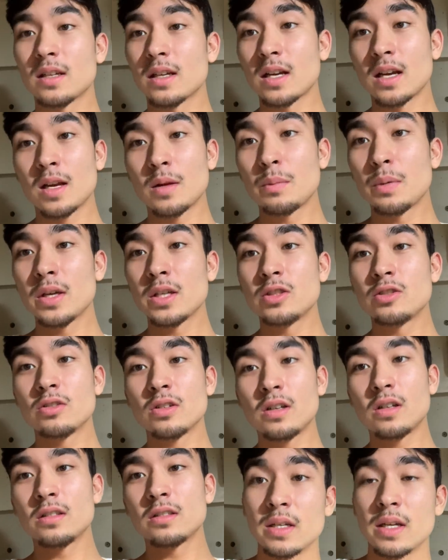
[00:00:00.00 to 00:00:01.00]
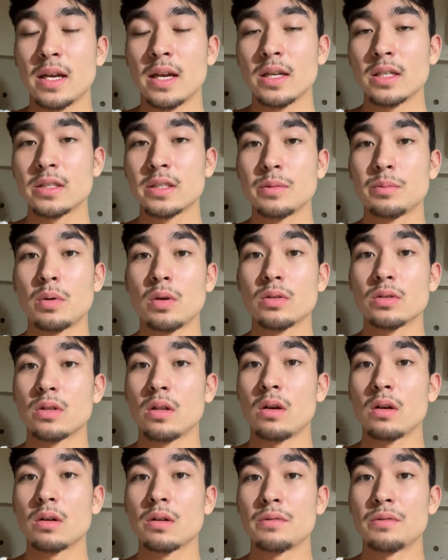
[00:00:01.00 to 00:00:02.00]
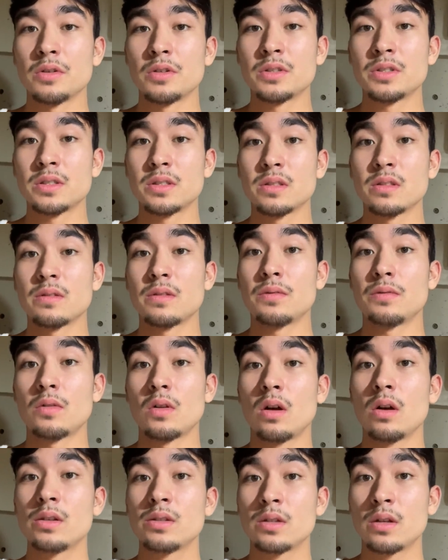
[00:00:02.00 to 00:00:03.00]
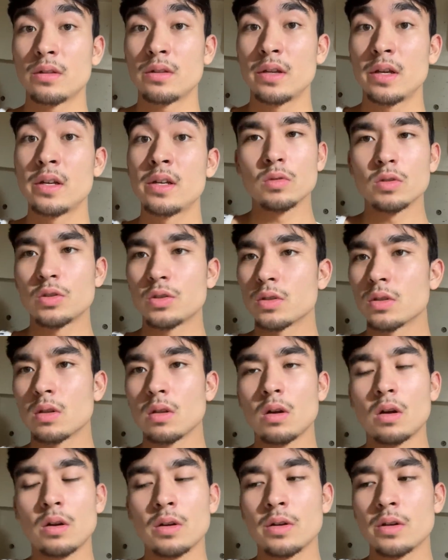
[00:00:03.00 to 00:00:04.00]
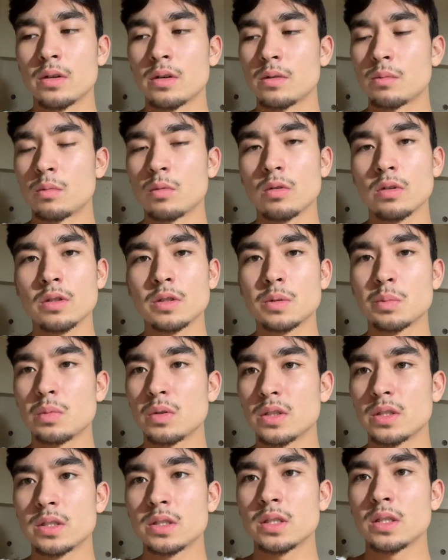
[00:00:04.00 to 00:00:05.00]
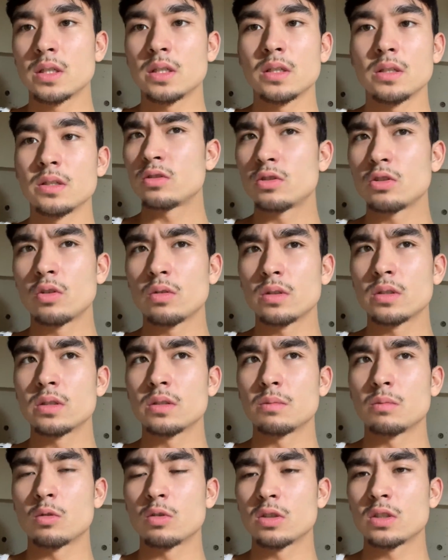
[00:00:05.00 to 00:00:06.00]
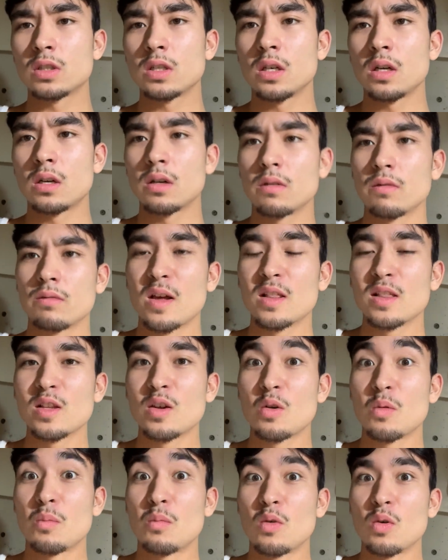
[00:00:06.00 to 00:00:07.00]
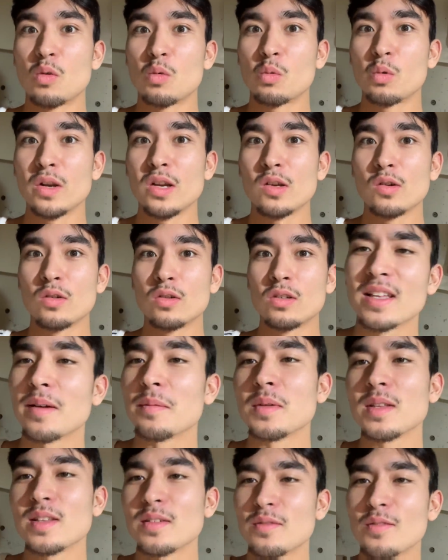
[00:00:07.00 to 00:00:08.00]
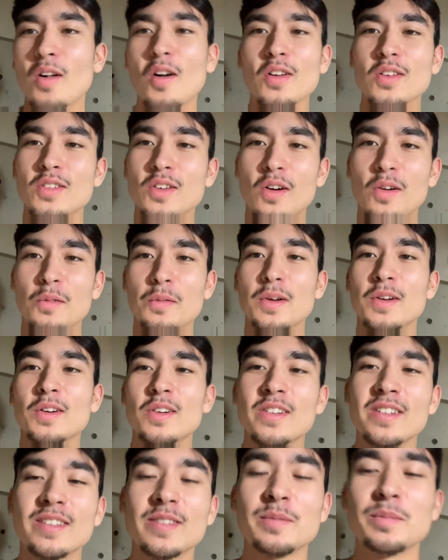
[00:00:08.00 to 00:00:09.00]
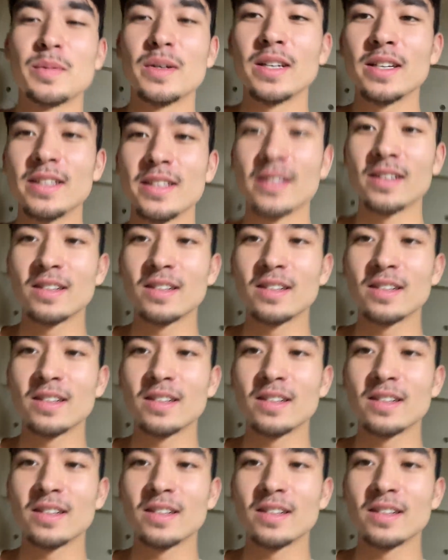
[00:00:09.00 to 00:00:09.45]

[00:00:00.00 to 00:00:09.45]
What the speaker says: I got a Patreon. I actually post longer versions of the vlogs on there. Just longer, more explicit, showing some more stuff, a little more real. I mean, the vlogs are real, but you